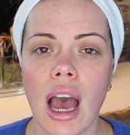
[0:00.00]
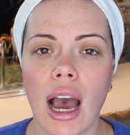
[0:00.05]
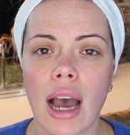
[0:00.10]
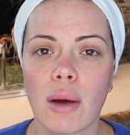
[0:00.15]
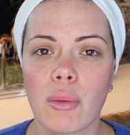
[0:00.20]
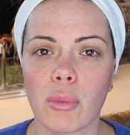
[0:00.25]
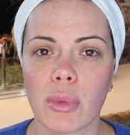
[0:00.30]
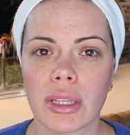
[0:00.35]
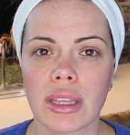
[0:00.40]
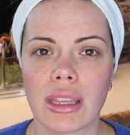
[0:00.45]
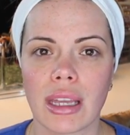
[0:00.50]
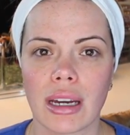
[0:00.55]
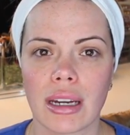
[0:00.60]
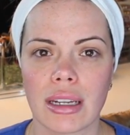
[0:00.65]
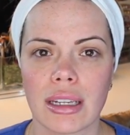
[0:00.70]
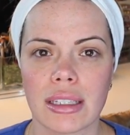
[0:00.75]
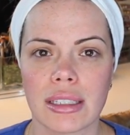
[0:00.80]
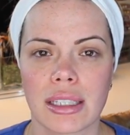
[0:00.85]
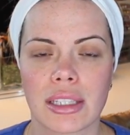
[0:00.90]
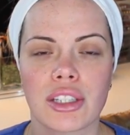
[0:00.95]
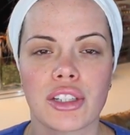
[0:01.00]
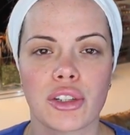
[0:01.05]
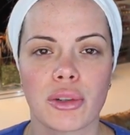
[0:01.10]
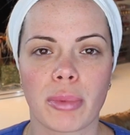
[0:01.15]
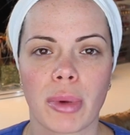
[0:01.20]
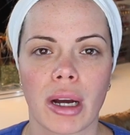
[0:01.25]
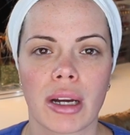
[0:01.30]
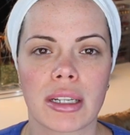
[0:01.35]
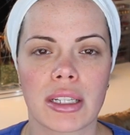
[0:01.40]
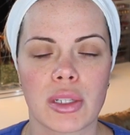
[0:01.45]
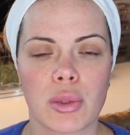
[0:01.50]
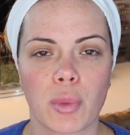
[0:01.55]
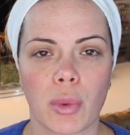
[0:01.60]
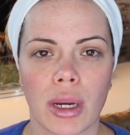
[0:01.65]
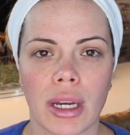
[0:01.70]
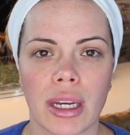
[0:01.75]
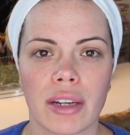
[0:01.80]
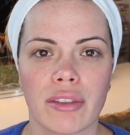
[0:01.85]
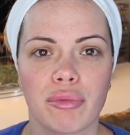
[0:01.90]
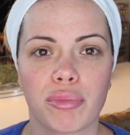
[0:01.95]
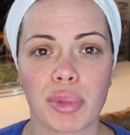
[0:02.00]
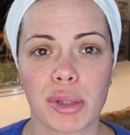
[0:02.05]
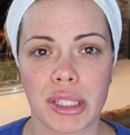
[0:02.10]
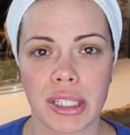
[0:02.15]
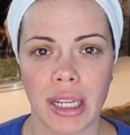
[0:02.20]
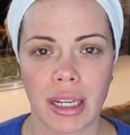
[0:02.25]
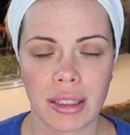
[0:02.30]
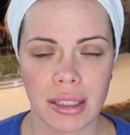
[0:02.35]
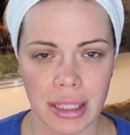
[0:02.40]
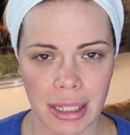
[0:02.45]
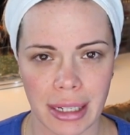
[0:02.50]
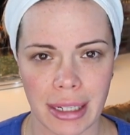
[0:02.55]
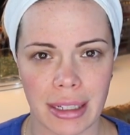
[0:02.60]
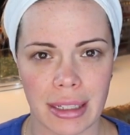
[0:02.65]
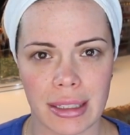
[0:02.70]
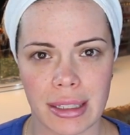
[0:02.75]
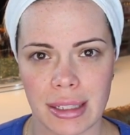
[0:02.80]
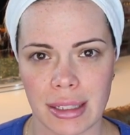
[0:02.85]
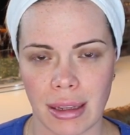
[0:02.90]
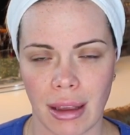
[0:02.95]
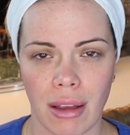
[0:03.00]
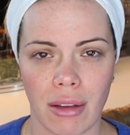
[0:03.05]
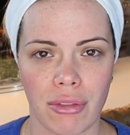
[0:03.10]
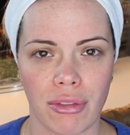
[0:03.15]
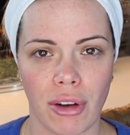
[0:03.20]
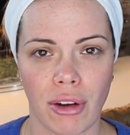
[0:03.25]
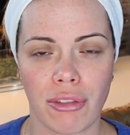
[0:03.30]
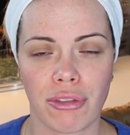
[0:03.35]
And what that is, is your body's way of protecting itself